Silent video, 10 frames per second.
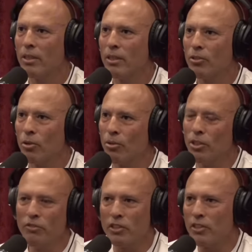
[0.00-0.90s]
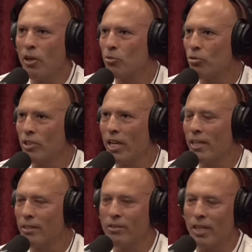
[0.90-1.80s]
So yeah, even till today,
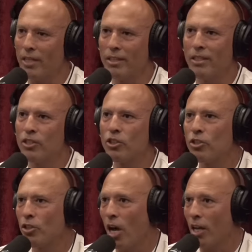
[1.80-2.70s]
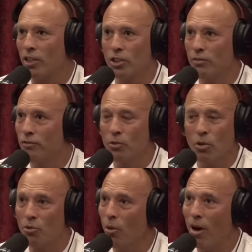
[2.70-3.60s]
it's like, it's knowledge. If you
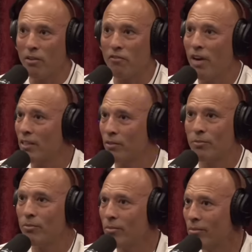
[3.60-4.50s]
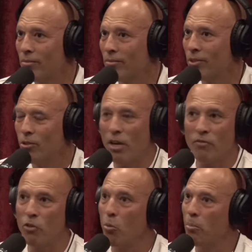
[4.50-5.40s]
don't know how to fight, you have
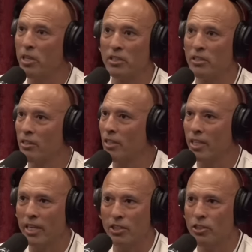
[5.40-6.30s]
no business in the cage.